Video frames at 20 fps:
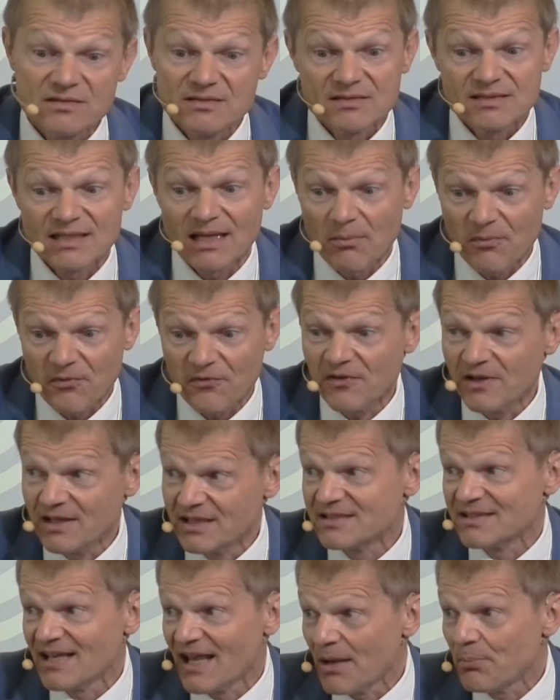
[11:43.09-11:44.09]
some
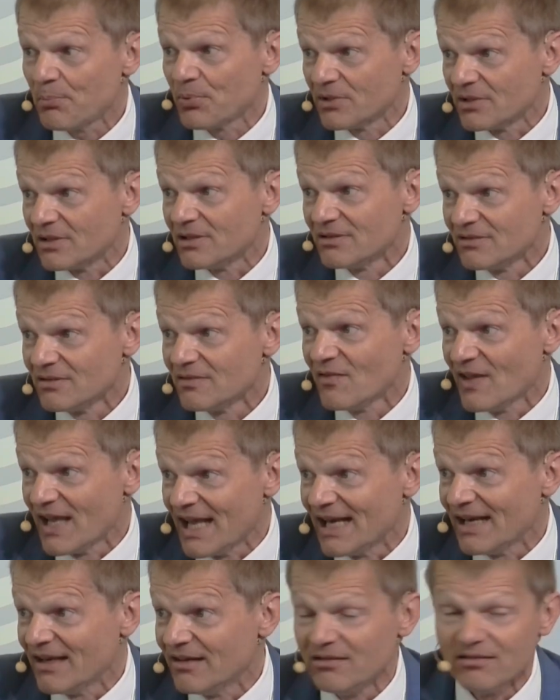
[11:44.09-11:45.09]
things happen
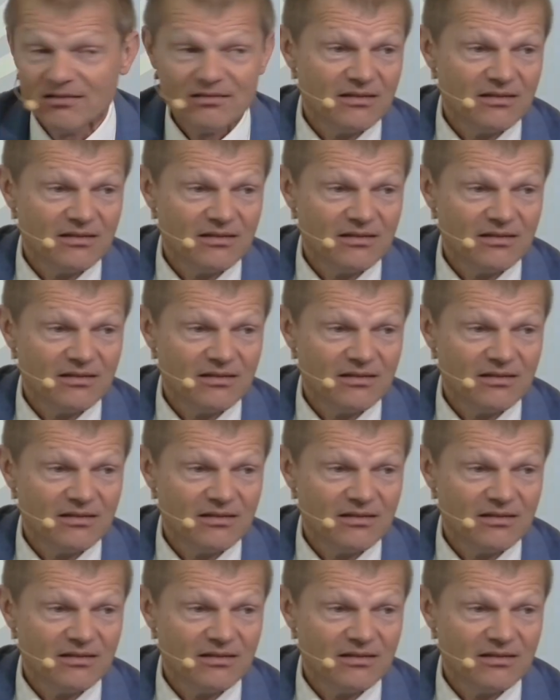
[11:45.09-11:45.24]
then.